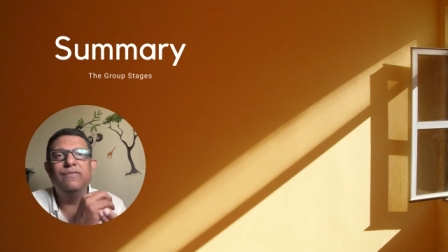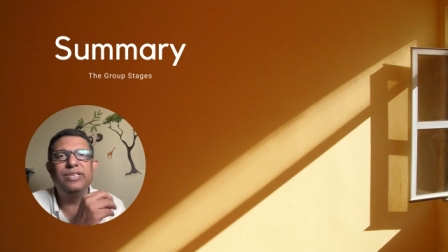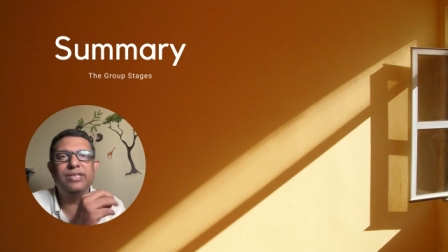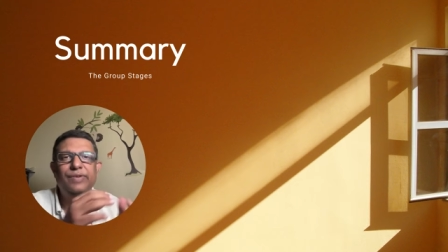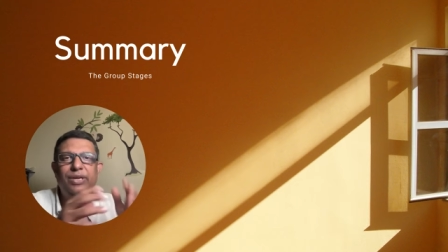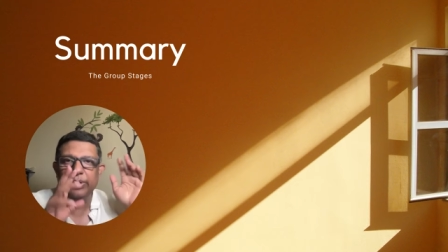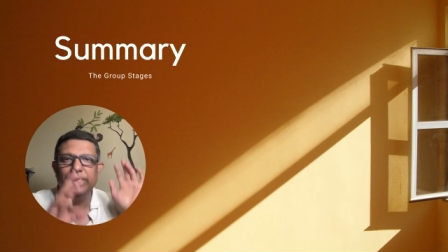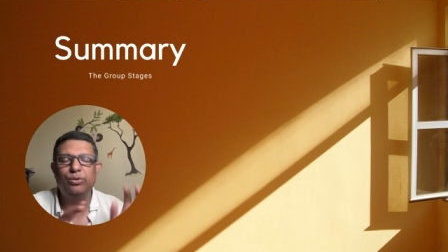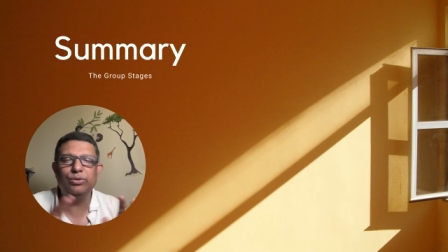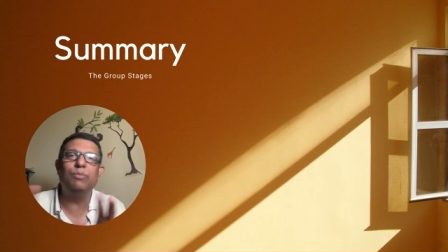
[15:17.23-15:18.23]
vis-a-vis
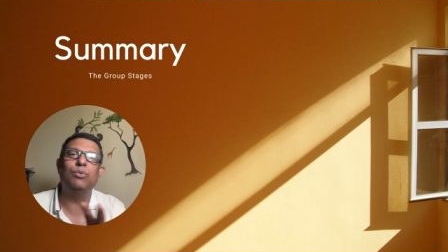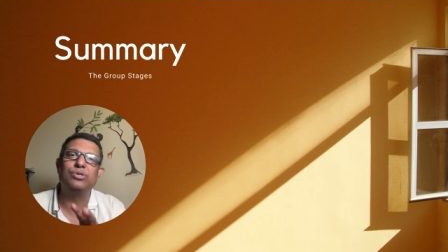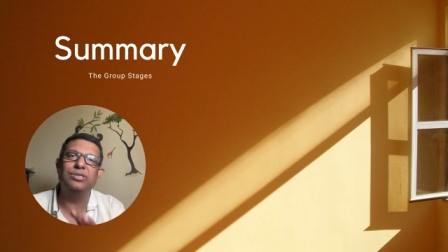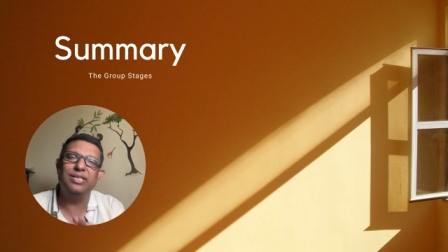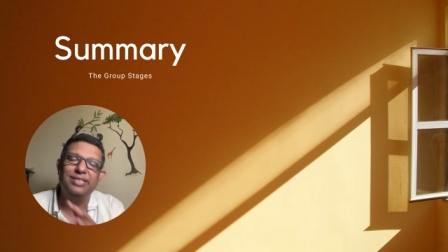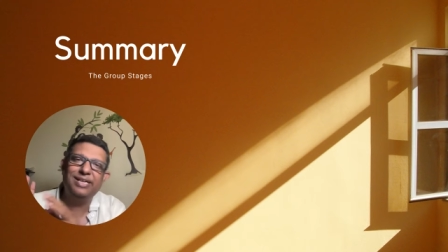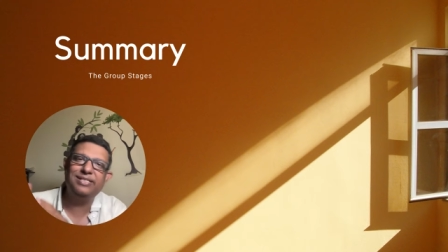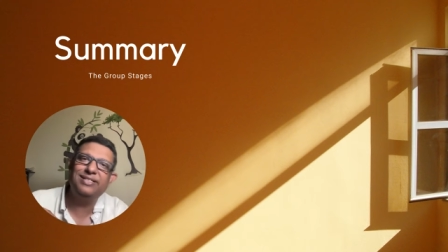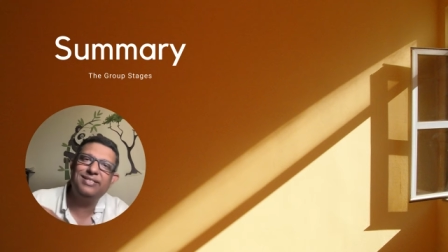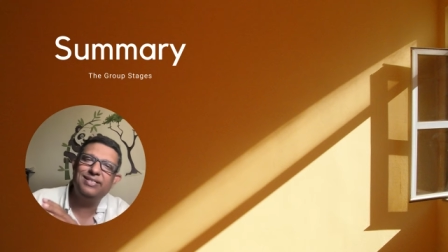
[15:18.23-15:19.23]
going through the motions and
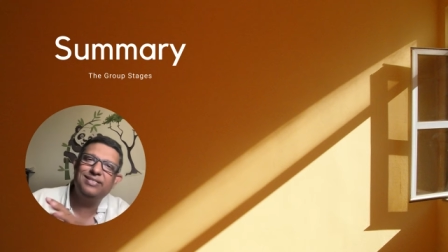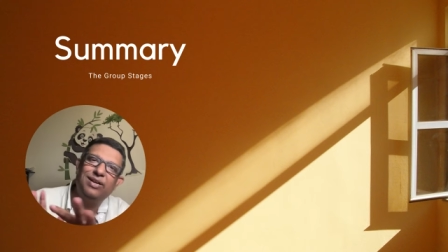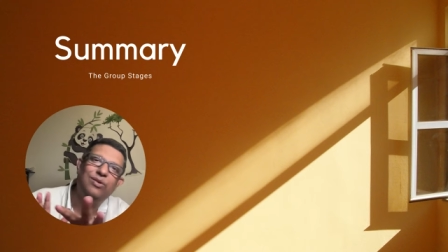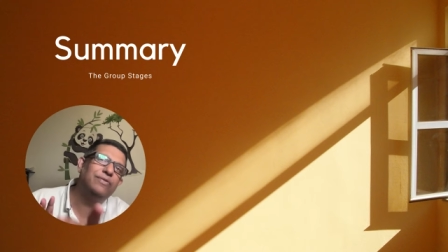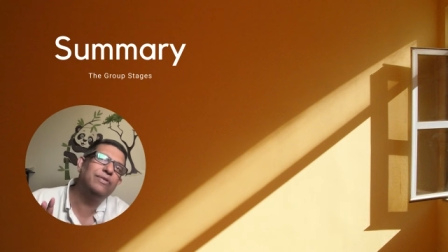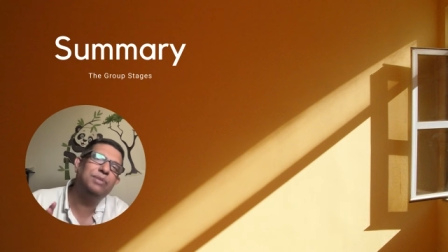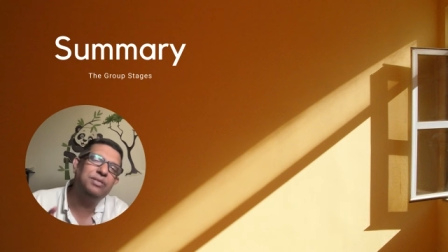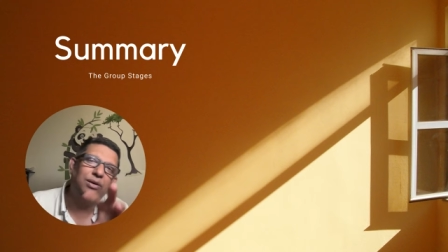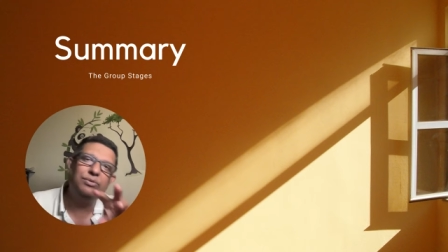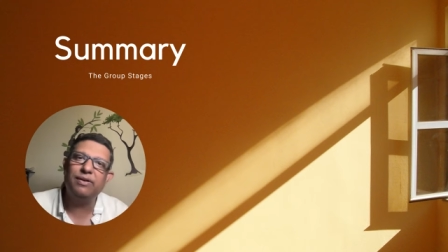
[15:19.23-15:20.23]
that's the sense i got from
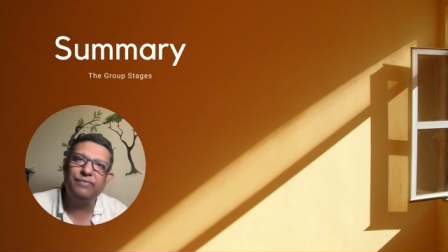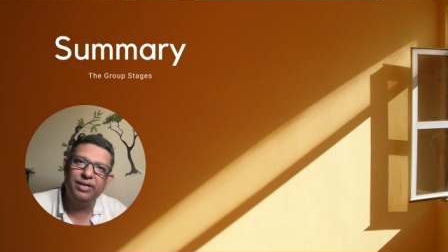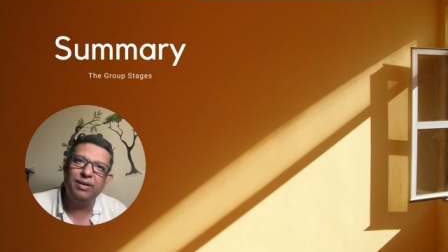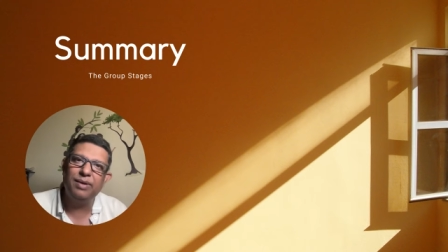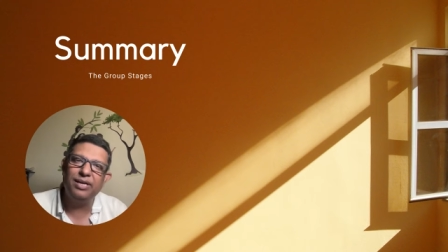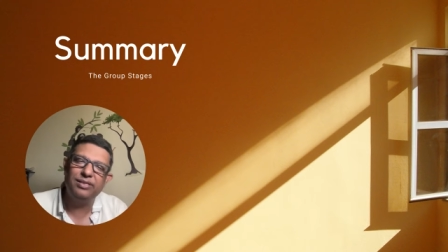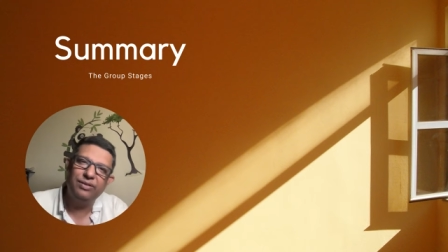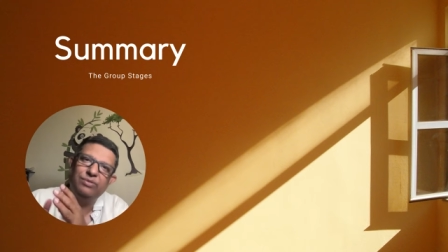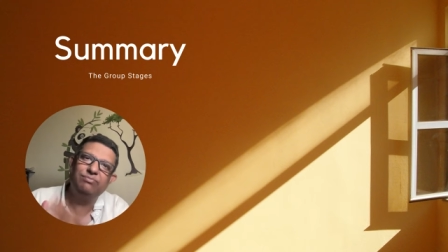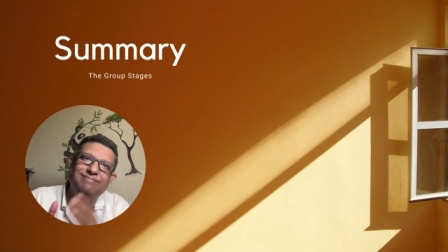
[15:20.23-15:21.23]
the south africa match
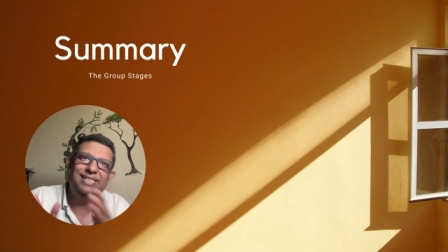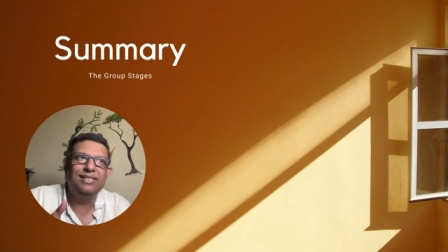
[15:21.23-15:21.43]
that you